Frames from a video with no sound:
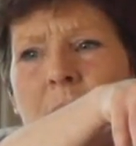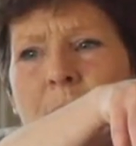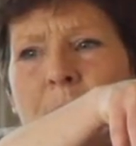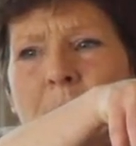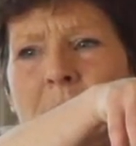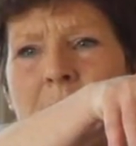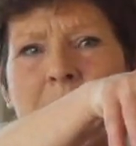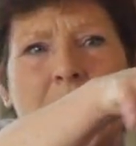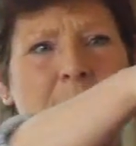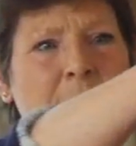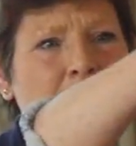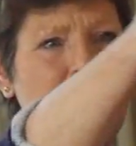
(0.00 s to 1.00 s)
but
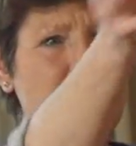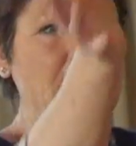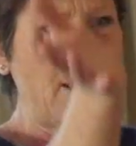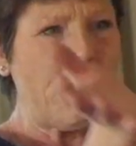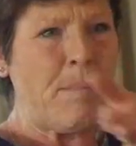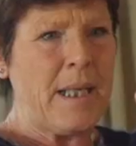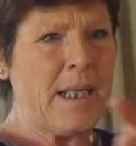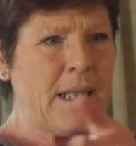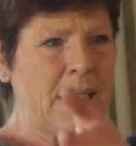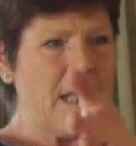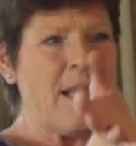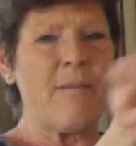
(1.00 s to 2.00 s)
there's a little
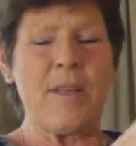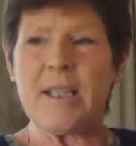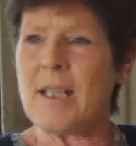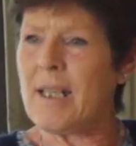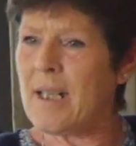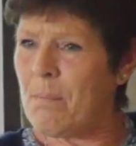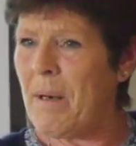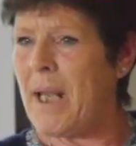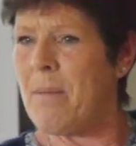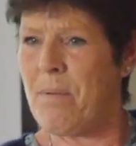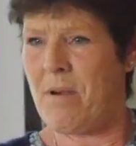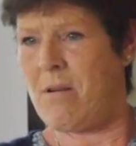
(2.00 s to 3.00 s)

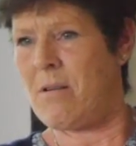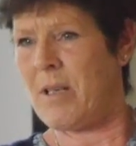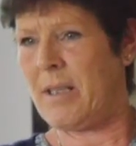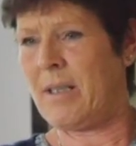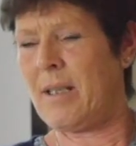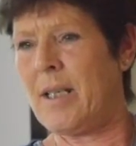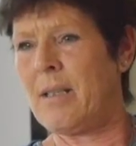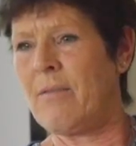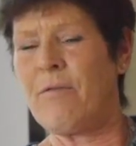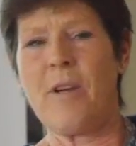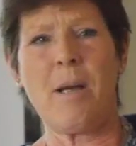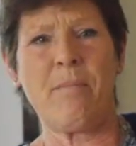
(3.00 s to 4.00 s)
play park in
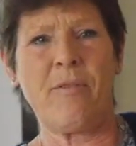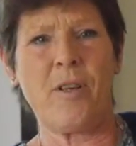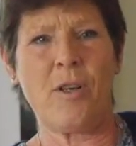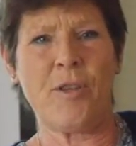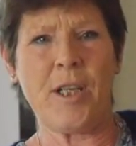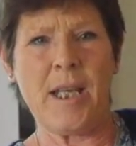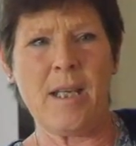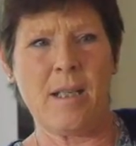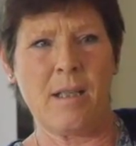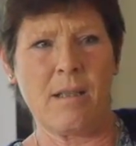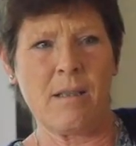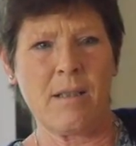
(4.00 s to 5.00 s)
up Farthing
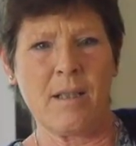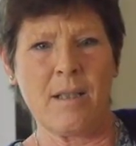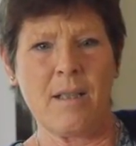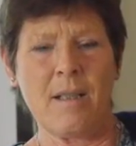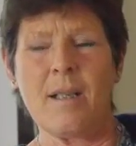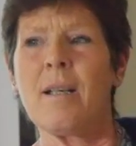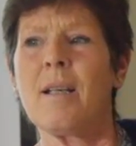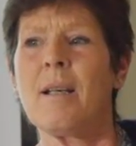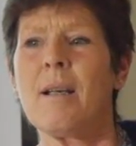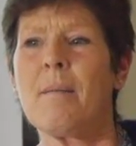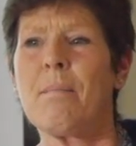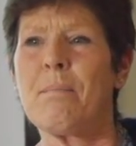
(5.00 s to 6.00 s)
Hill,
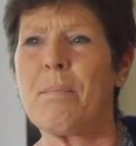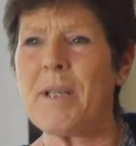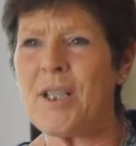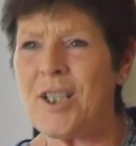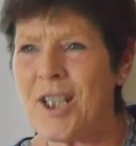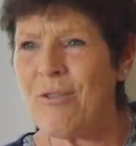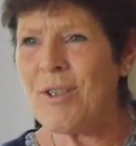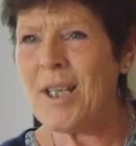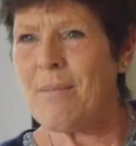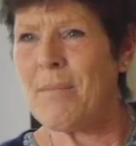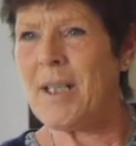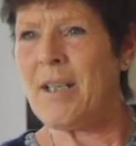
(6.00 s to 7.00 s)
but you don't
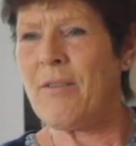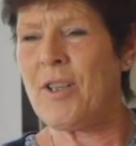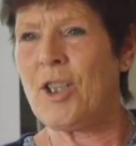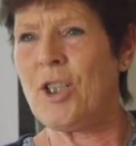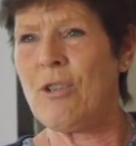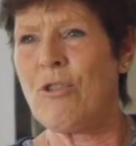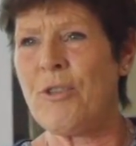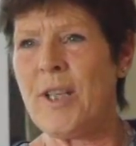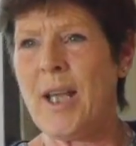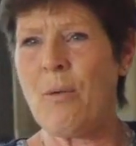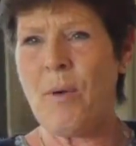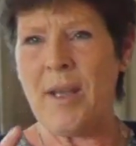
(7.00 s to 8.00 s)
get many of the children
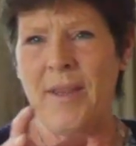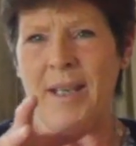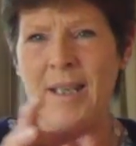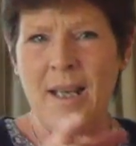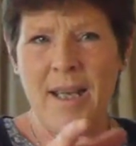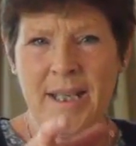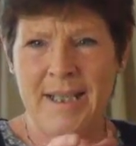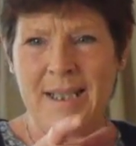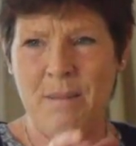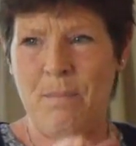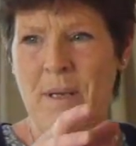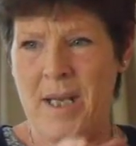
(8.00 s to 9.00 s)
there. Where they like
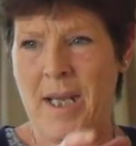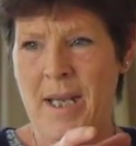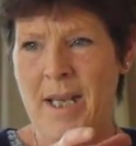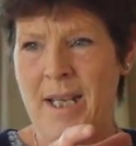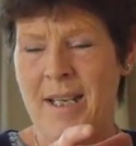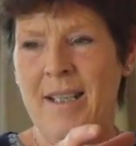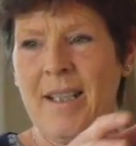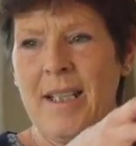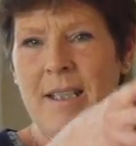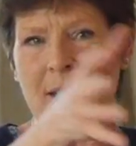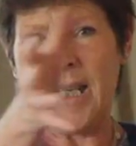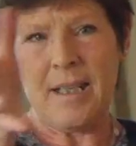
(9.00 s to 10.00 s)
to be
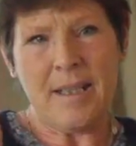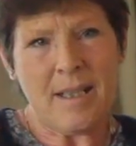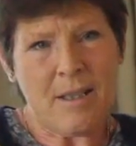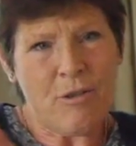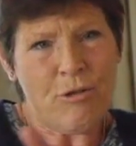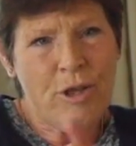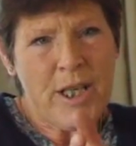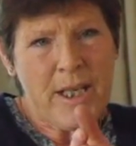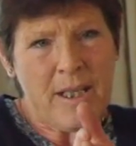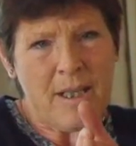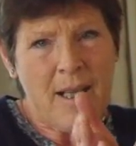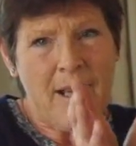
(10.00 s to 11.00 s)
is that little
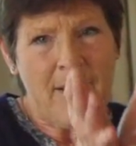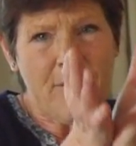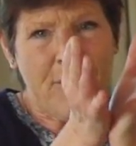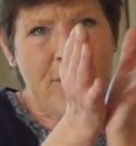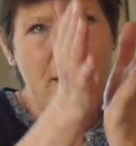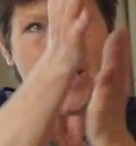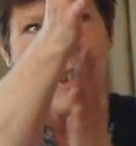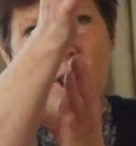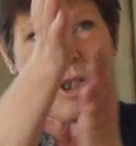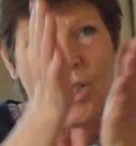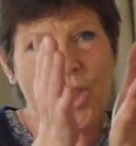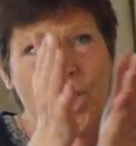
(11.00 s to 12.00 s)
green at the
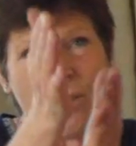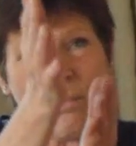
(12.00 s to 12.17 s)
junction